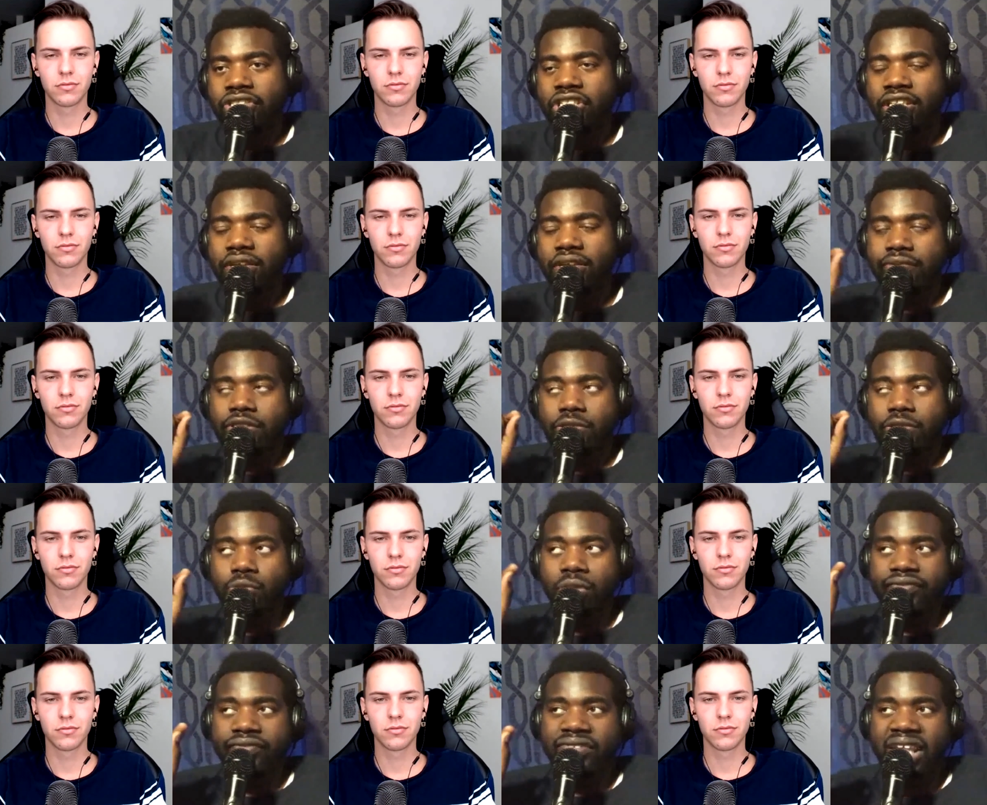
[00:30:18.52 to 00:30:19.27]
Speaker 1: There's a
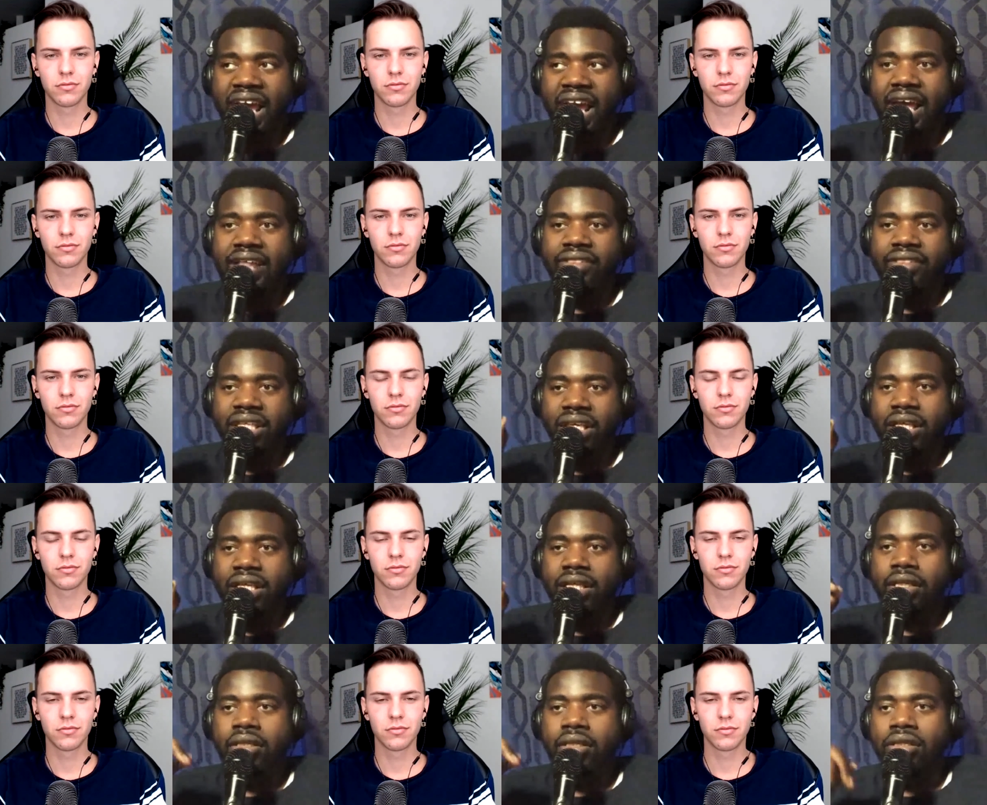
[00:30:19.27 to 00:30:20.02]
difference with that
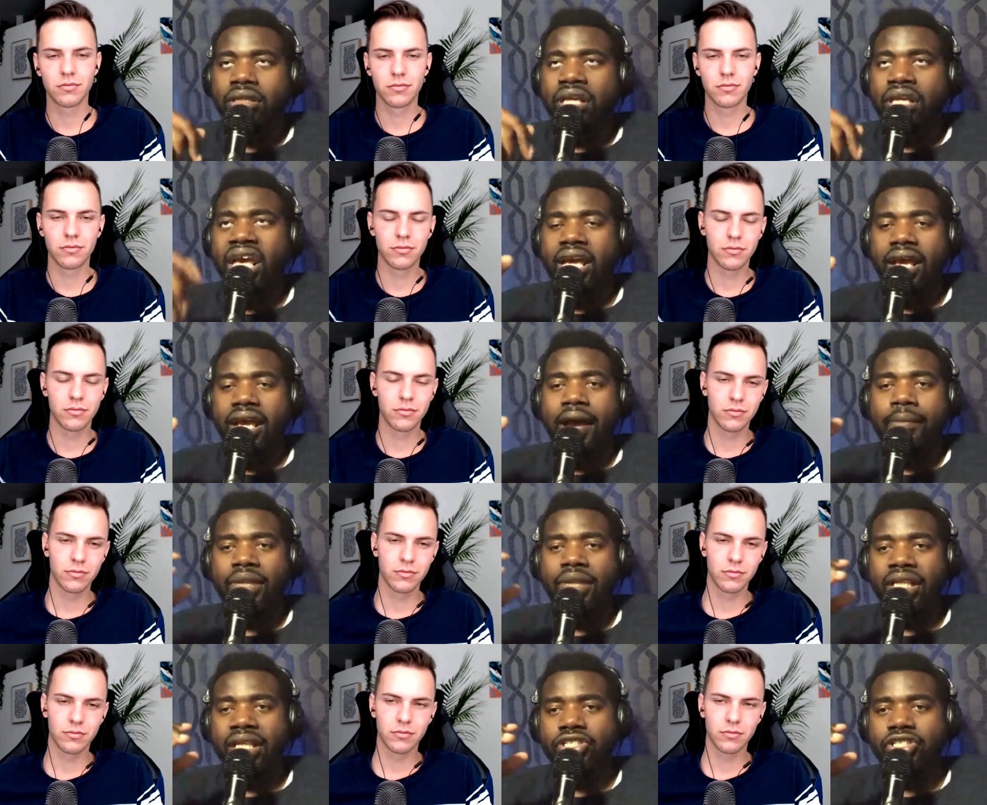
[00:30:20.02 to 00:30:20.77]
Then
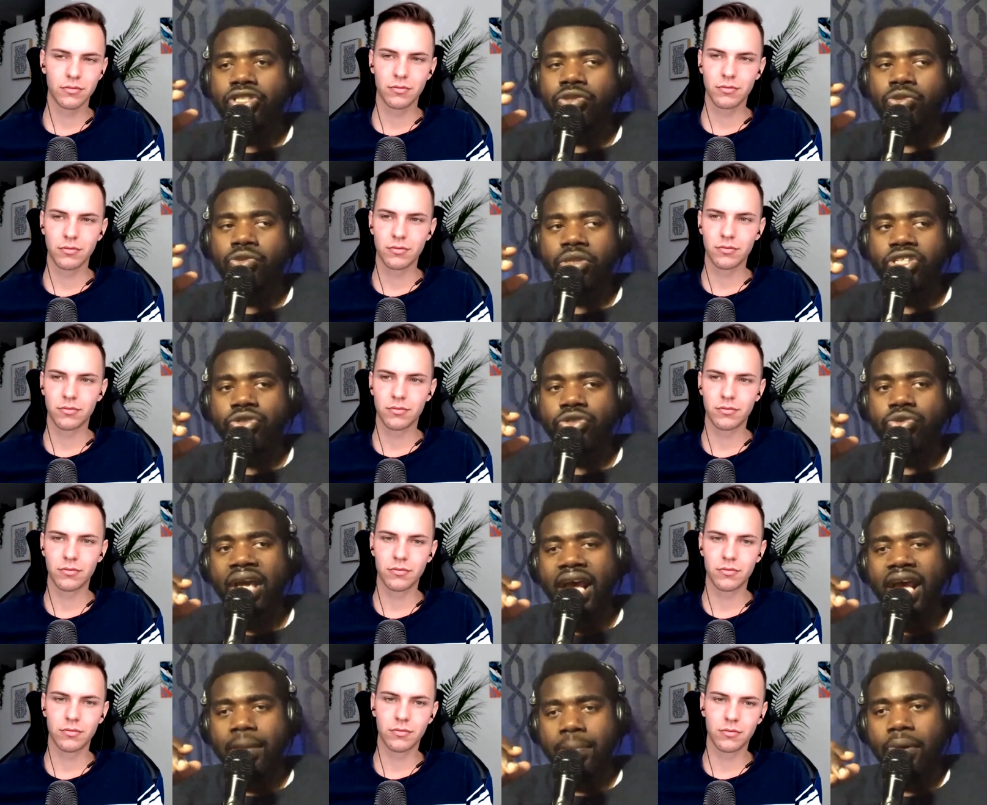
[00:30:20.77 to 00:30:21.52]
hey, I'm gonna let you
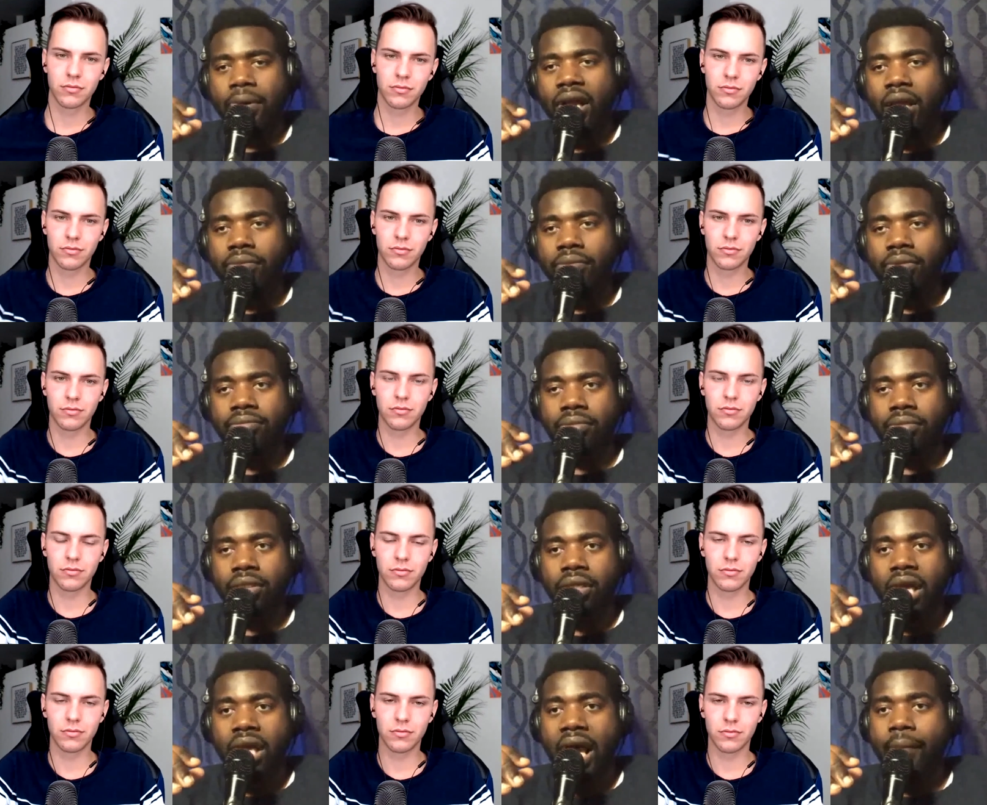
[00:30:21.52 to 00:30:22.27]
when you got a
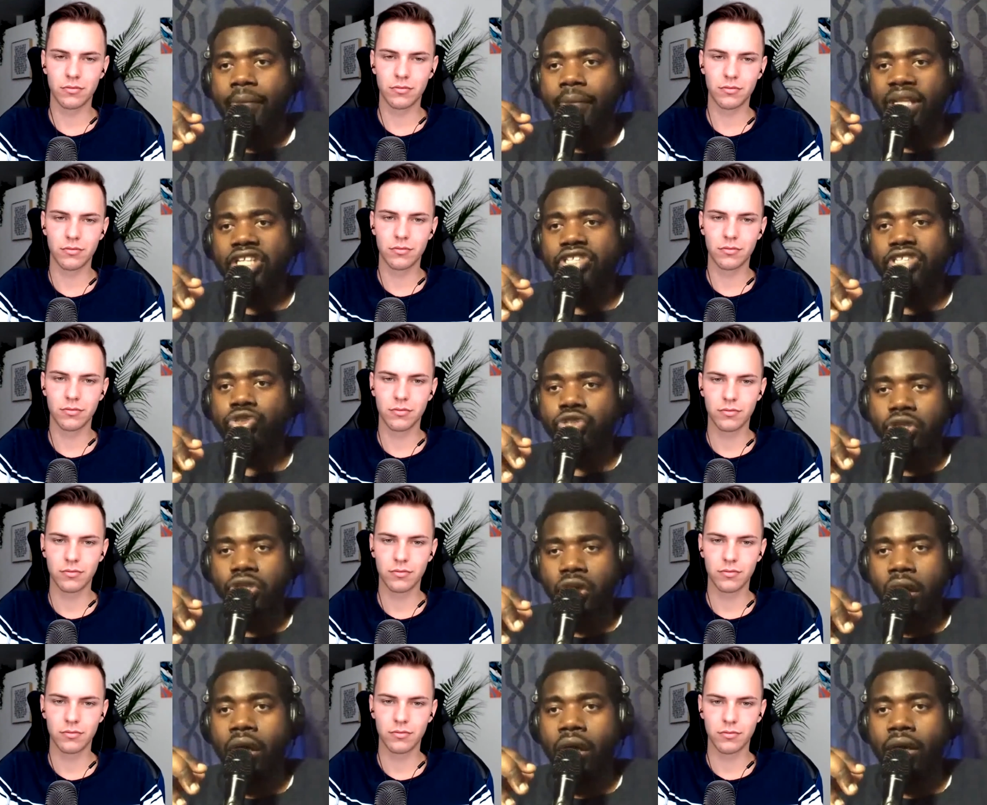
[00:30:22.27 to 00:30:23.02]
problem, I'm gonna
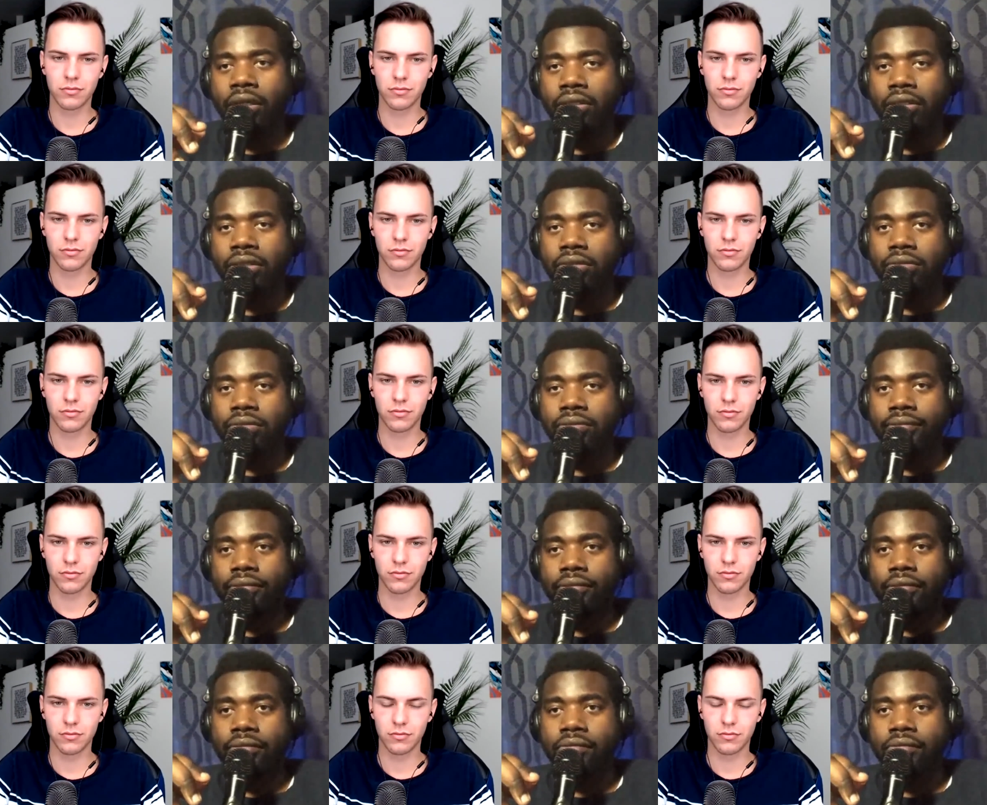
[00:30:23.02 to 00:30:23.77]
let you talk,
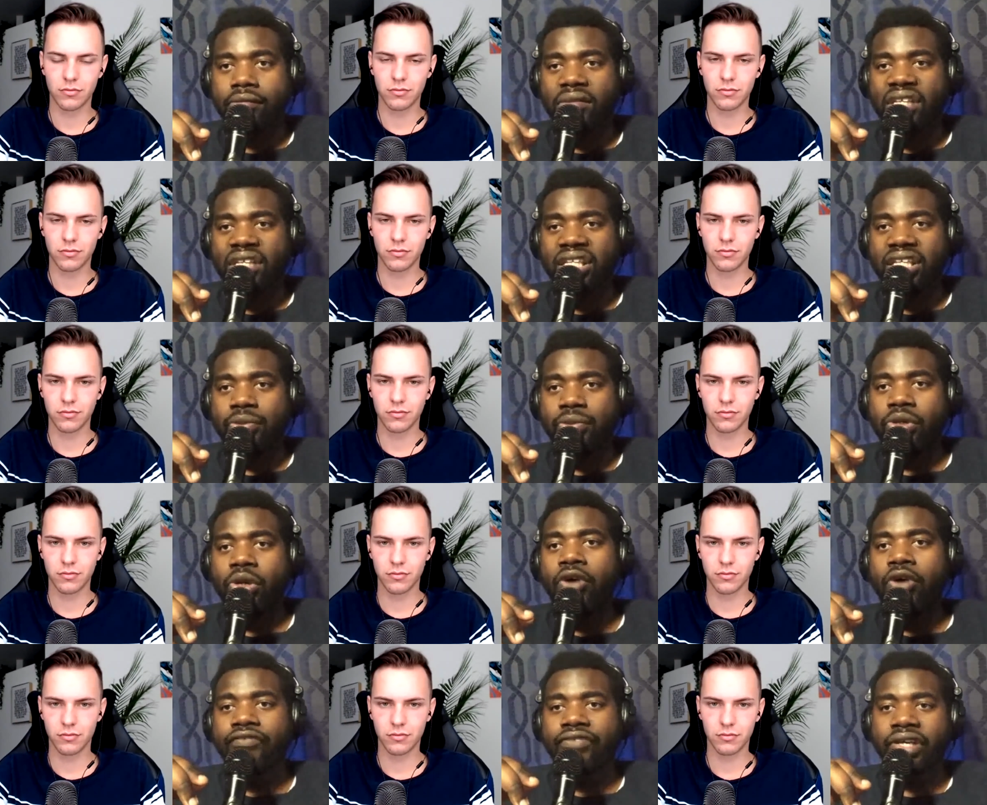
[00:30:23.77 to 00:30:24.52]
and
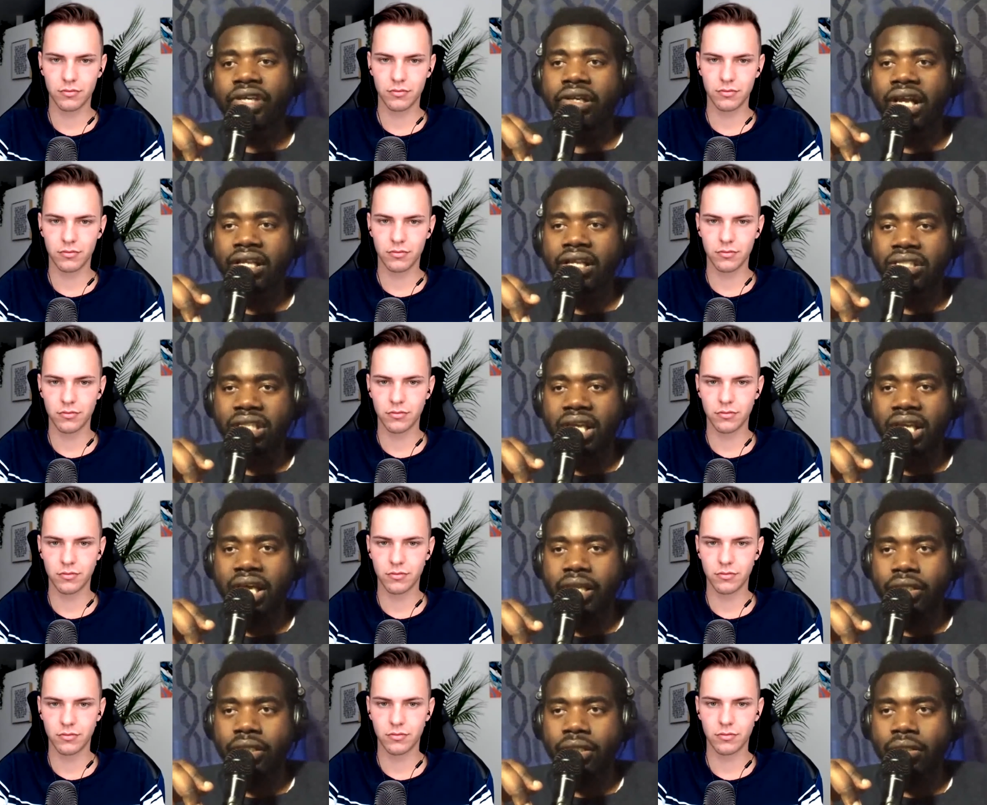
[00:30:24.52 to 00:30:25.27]
then we're gonna figure it out
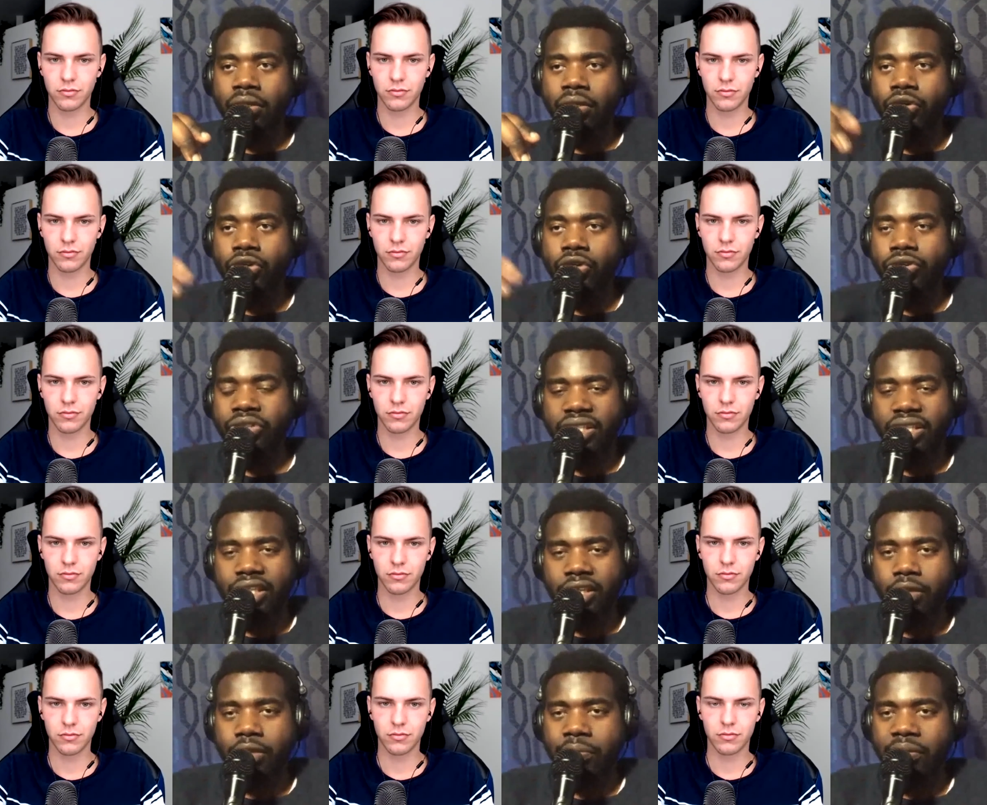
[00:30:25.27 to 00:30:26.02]
together. Who do you
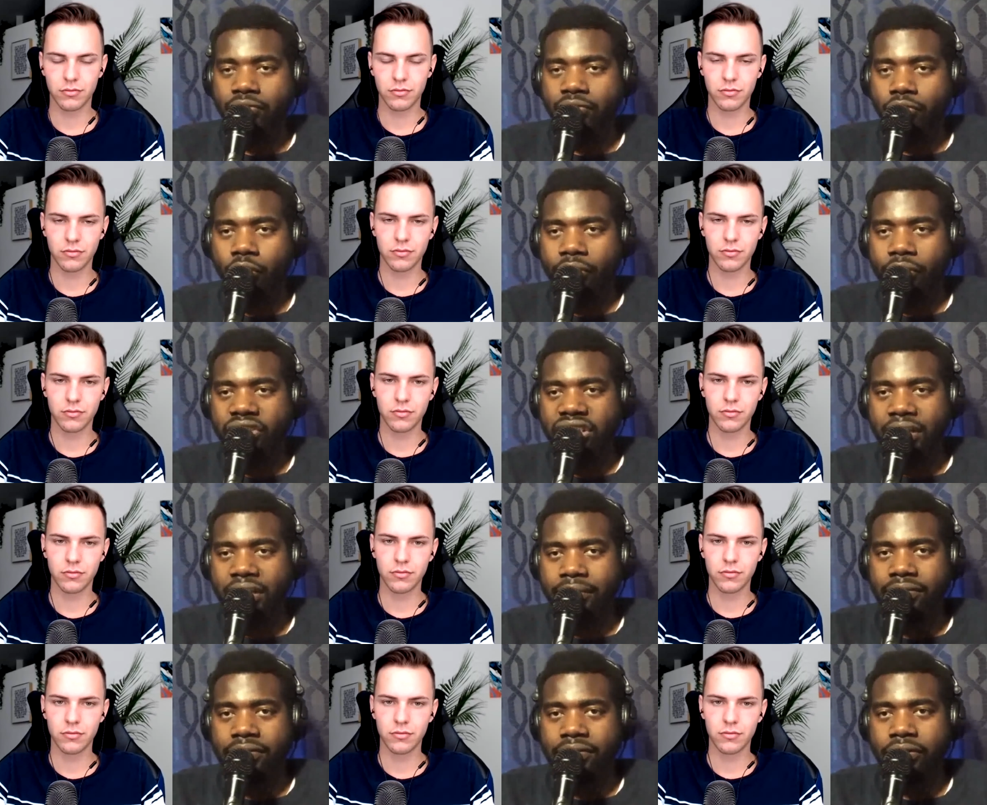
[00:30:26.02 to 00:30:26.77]
think they're gonna be more
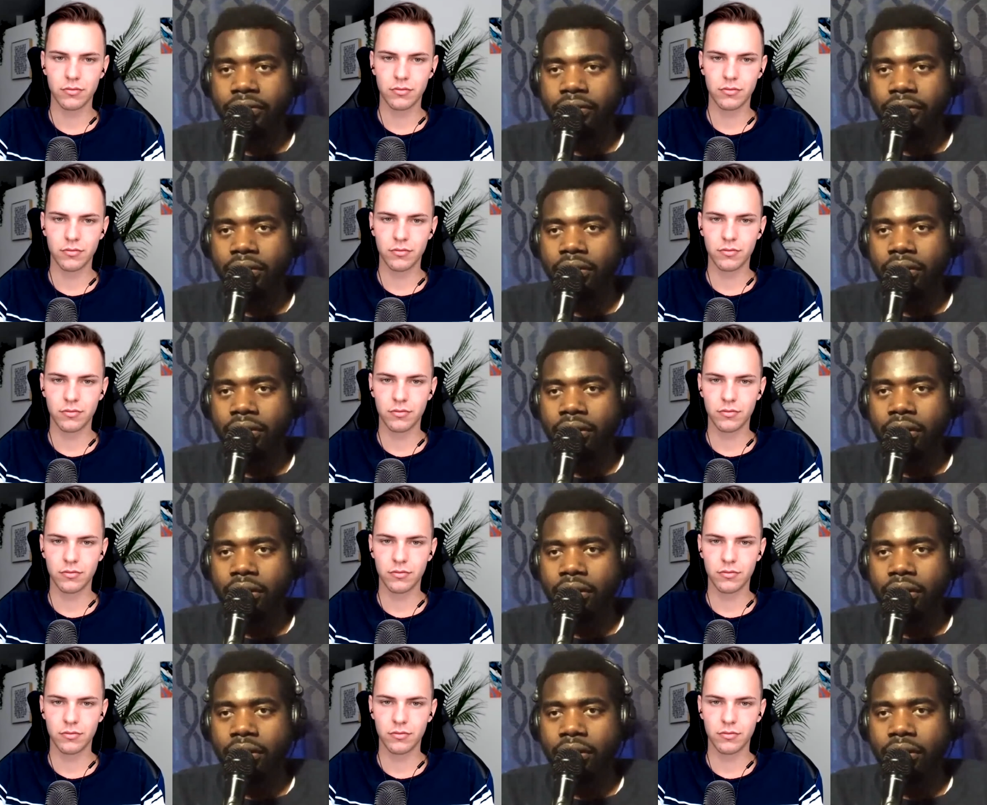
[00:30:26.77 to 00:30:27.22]
receptive to?